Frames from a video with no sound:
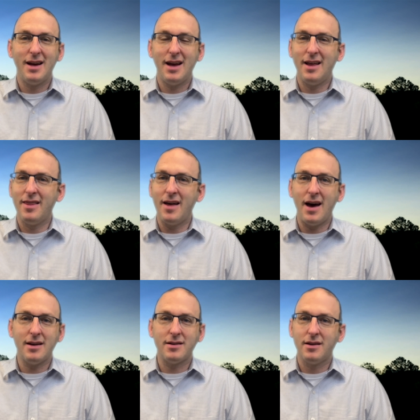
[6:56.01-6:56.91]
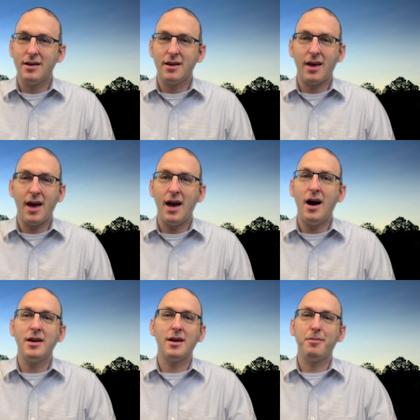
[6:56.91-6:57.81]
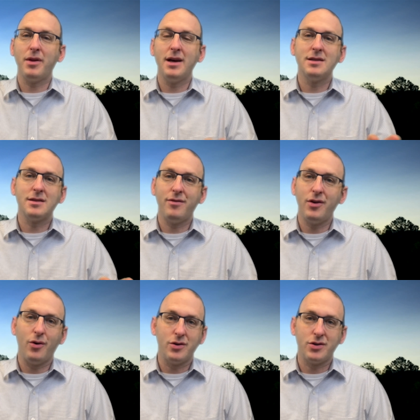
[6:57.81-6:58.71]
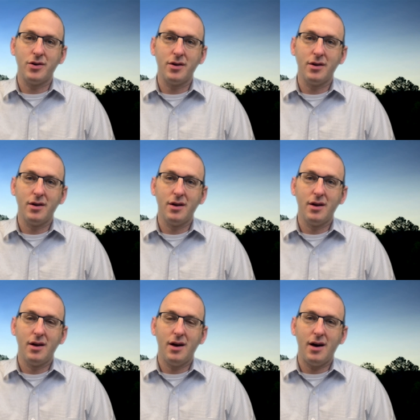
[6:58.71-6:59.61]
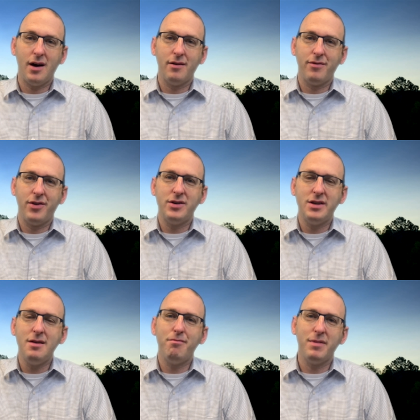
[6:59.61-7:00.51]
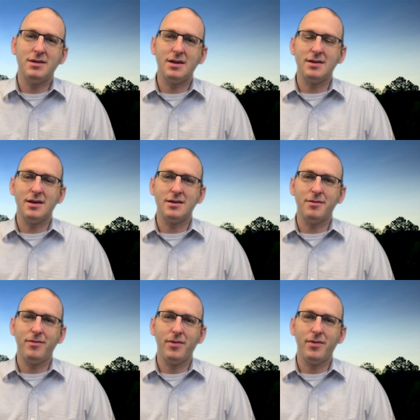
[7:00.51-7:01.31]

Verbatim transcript: in that chaotic place of the orchard of the deep mysticism,